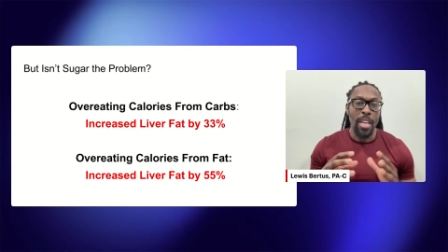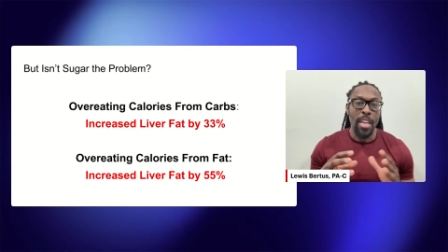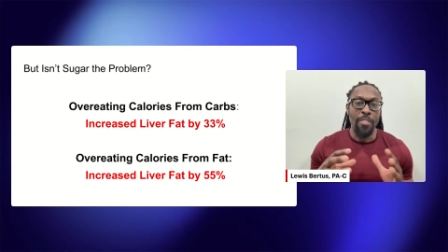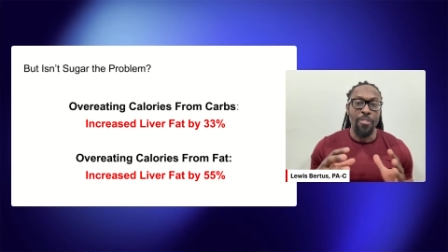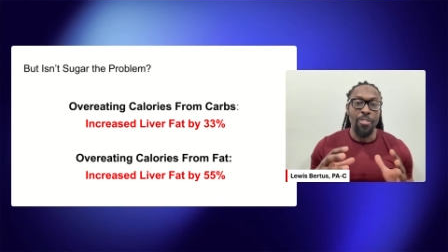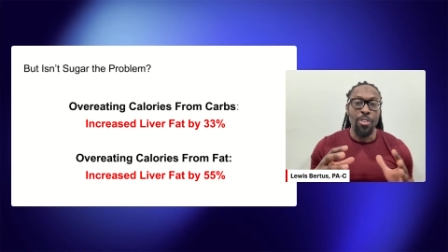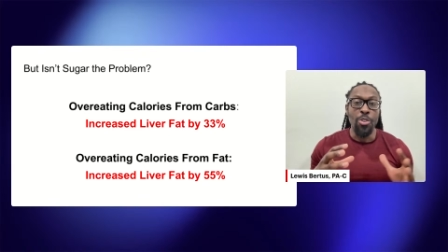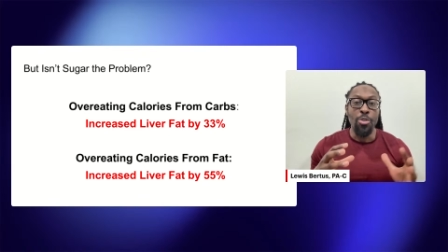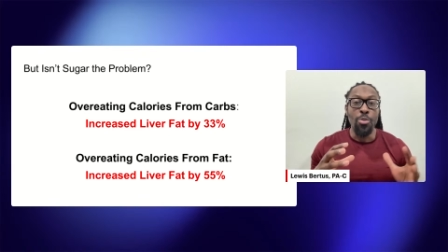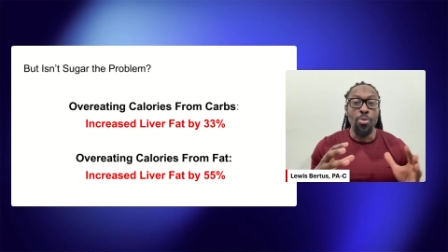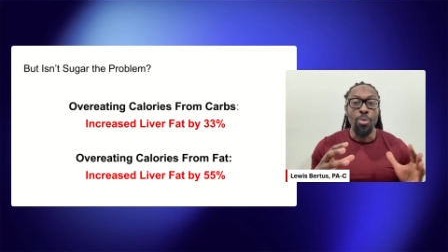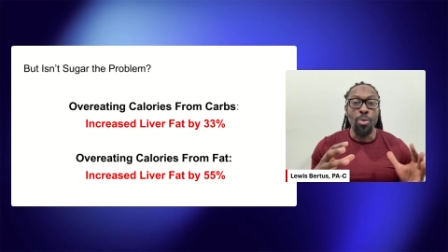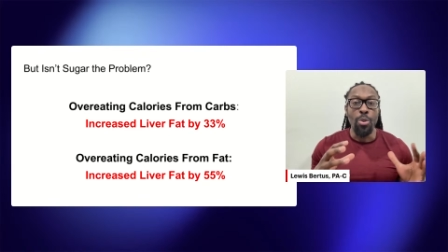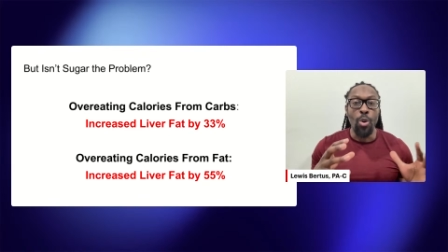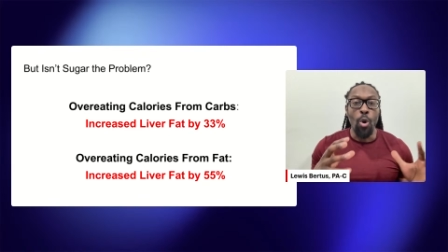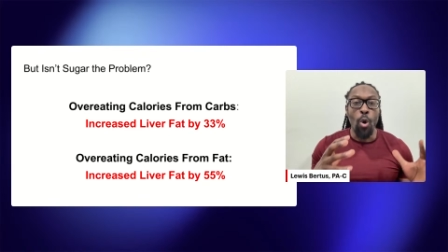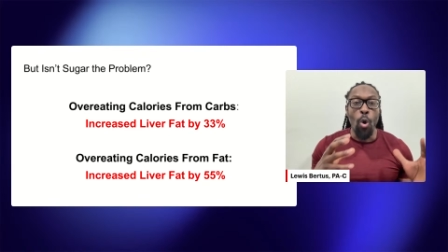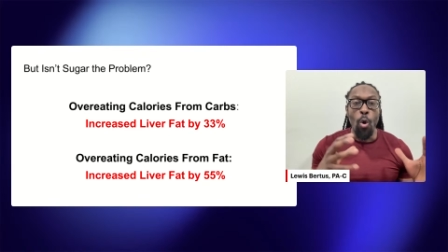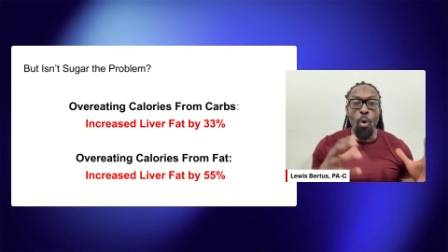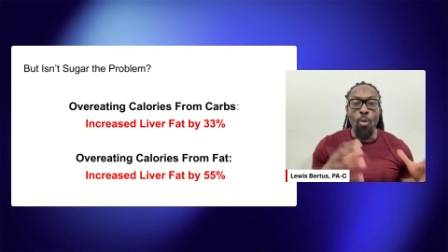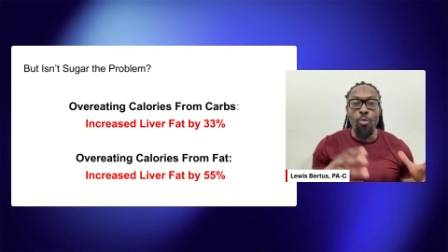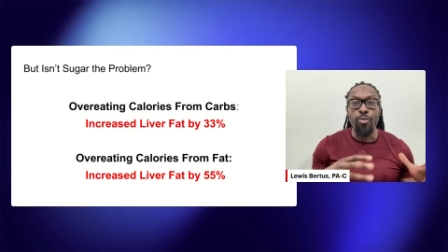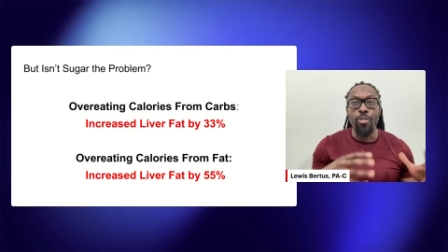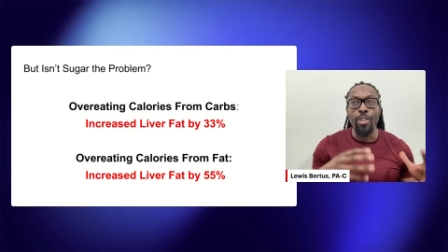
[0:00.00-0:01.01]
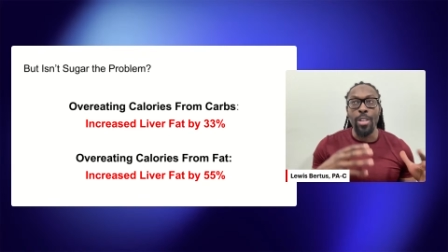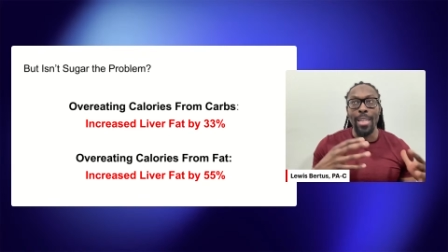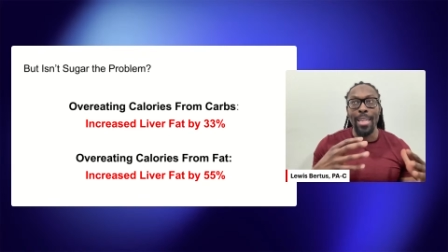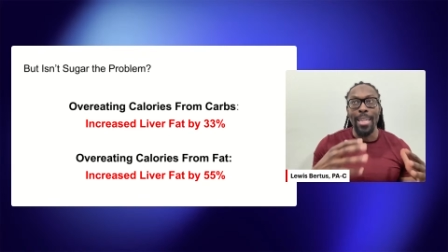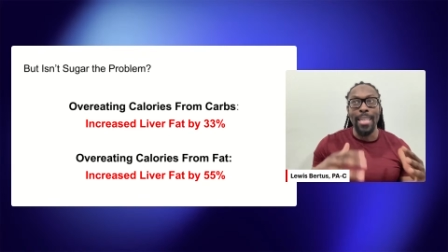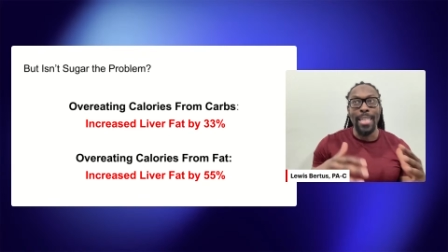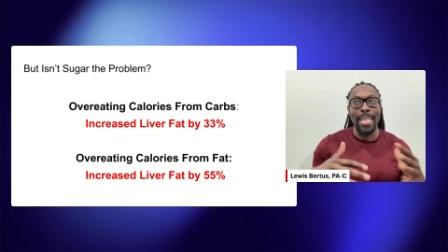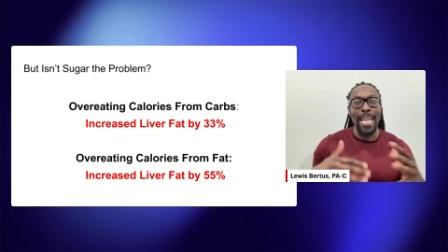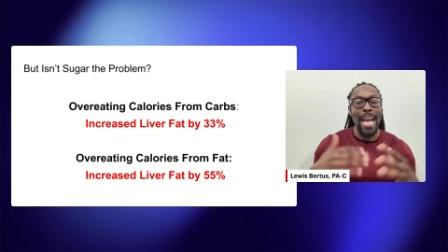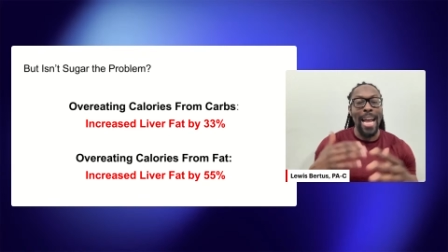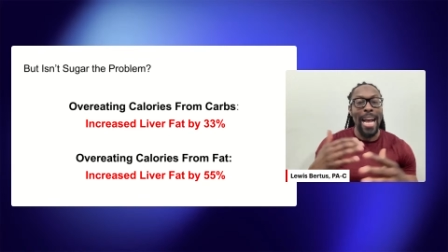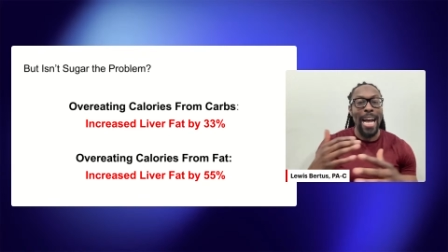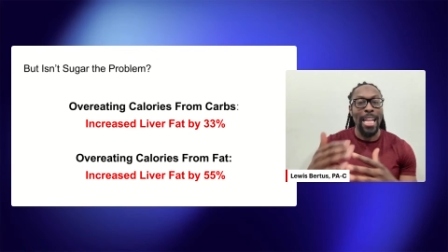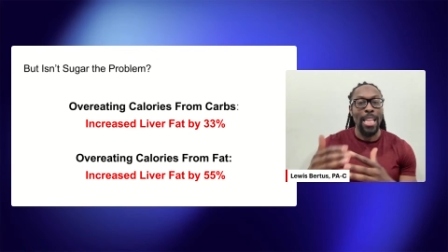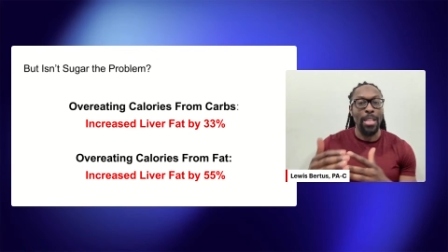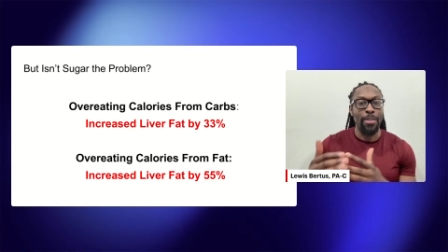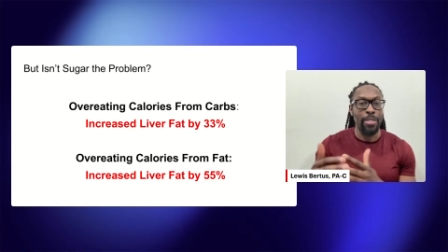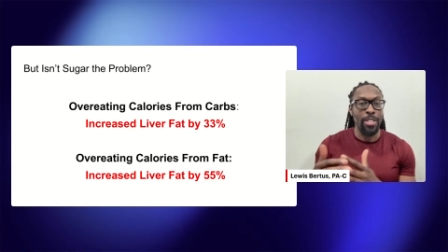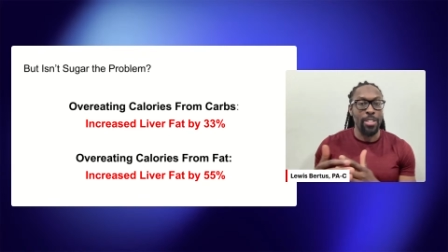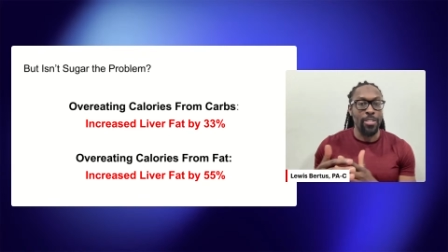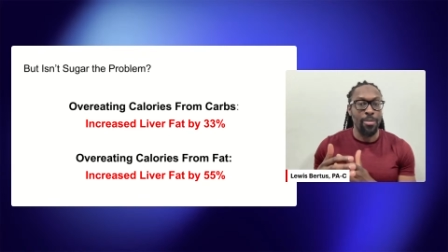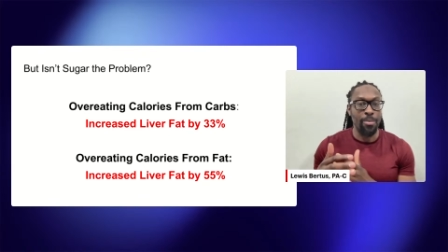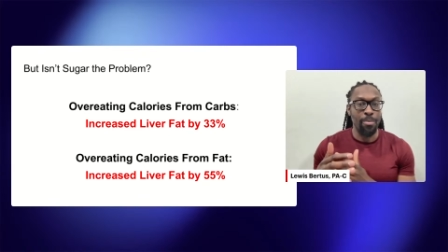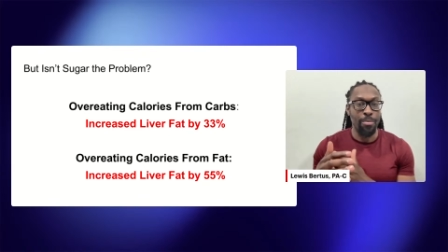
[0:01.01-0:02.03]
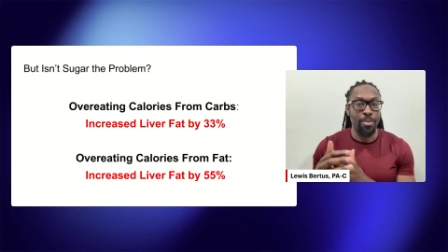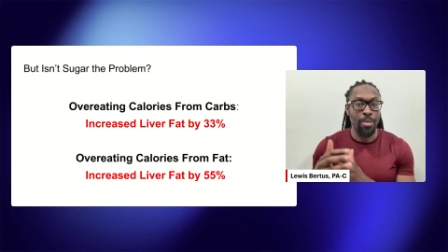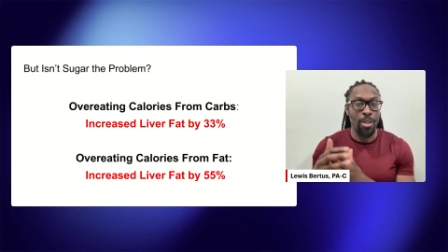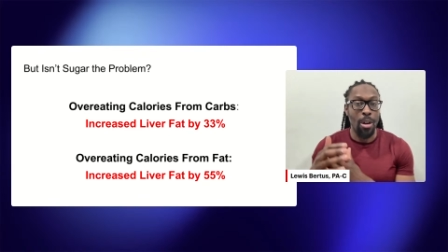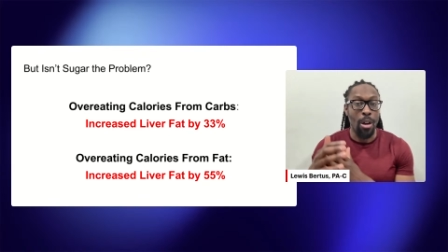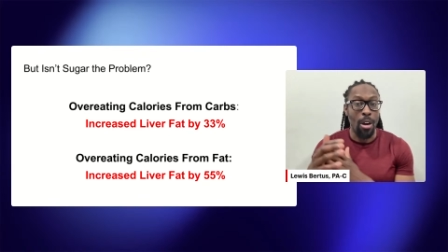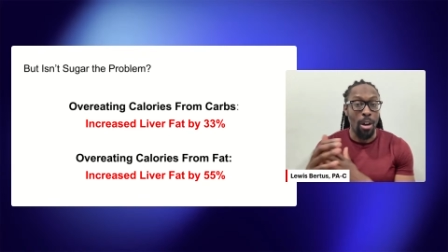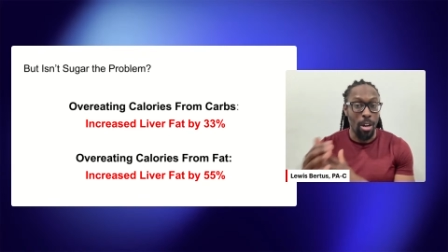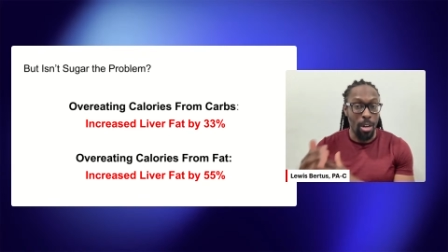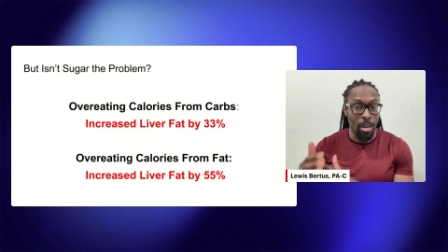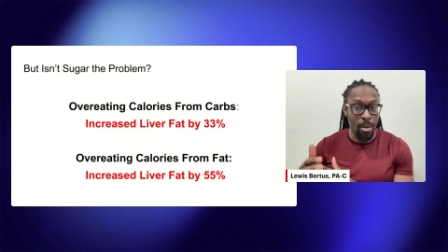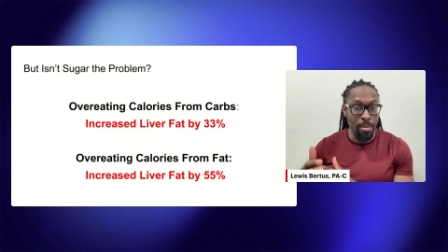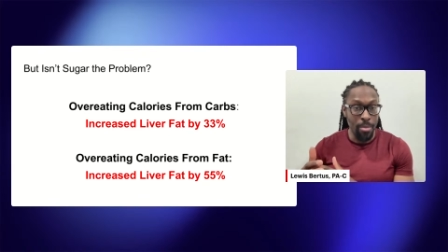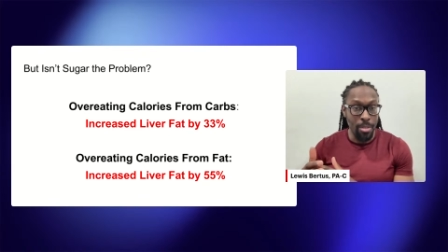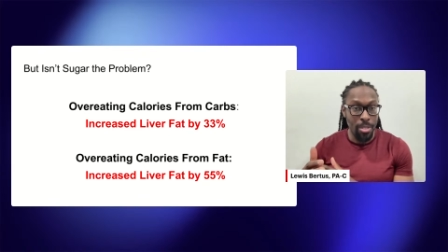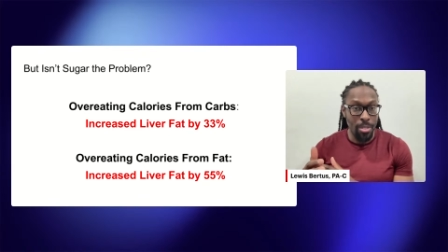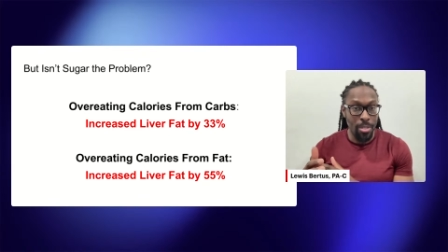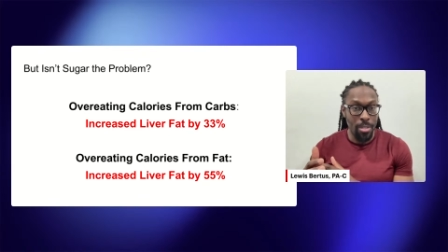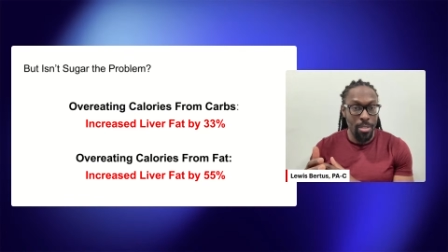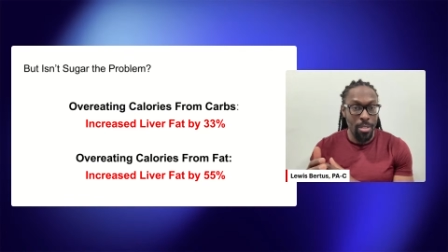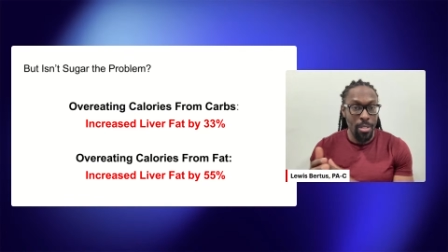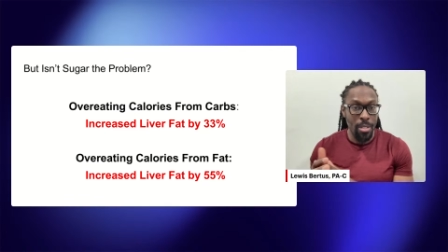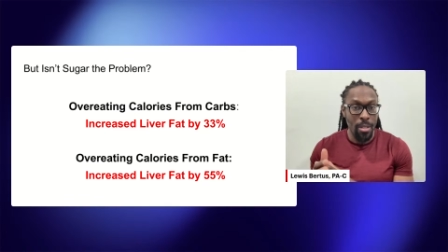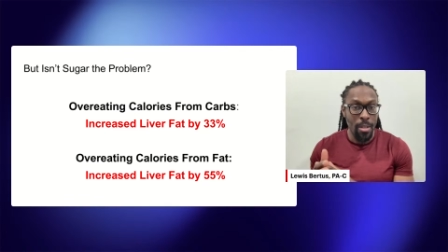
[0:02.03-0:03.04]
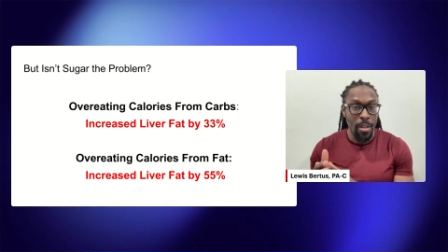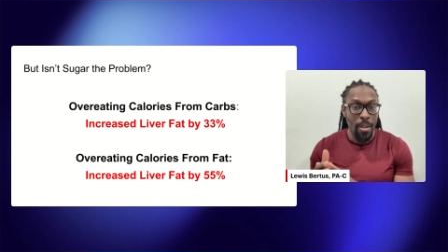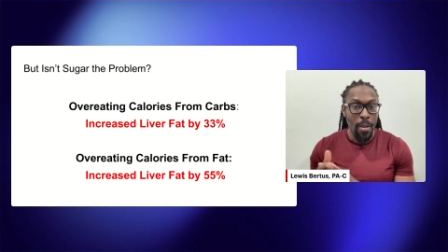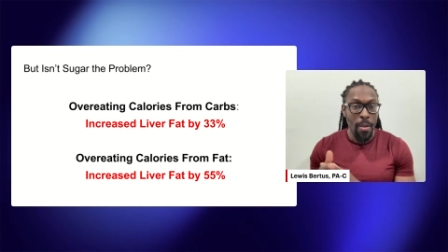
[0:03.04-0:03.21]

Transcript: if you overeat calories from carbs,